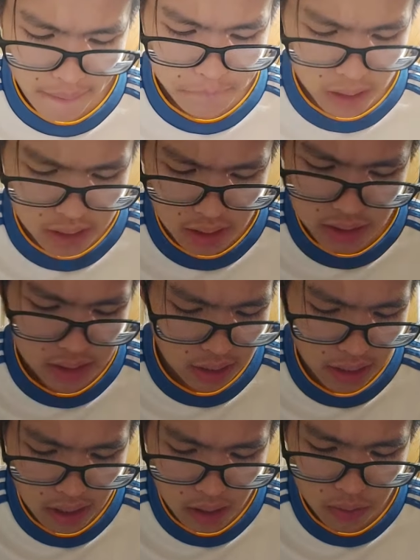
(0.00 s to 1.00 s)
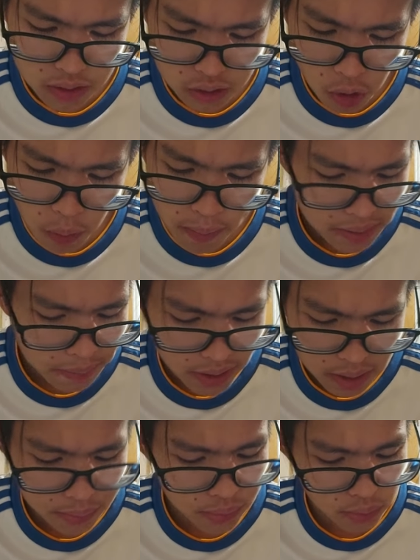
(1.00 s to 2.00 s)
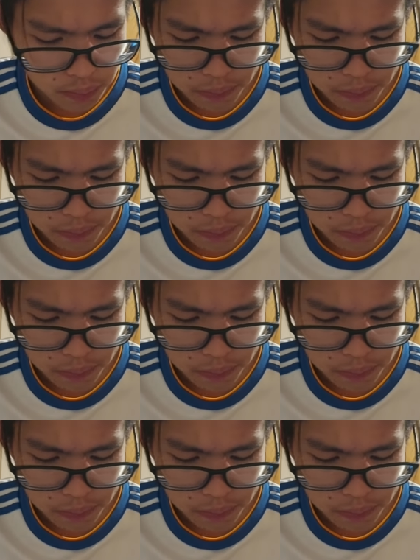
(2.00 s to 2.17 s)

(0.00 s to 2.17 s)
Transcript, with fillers: because there were so many people.